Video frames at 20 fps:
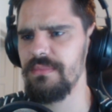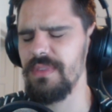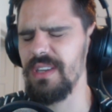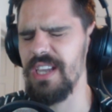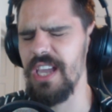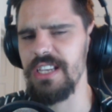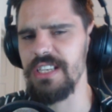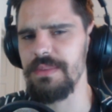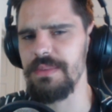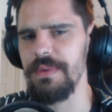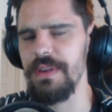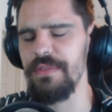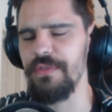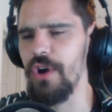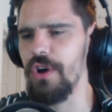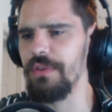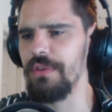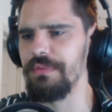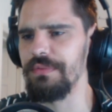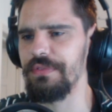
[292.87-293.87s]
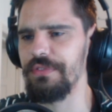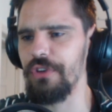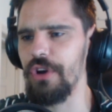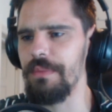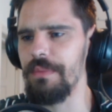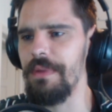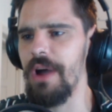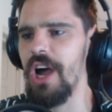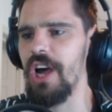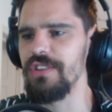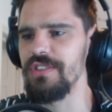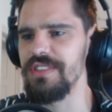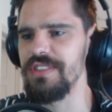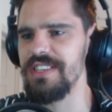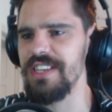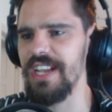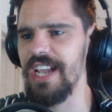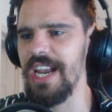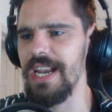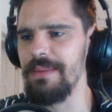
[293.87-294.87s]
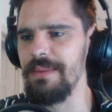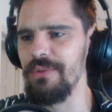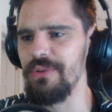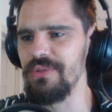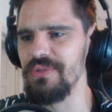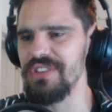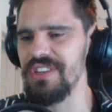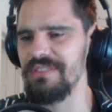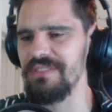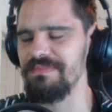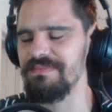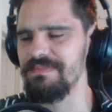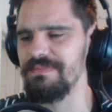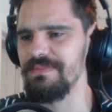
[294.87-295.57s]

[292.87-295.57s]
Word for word: Okay, so we've gone from hunting animals to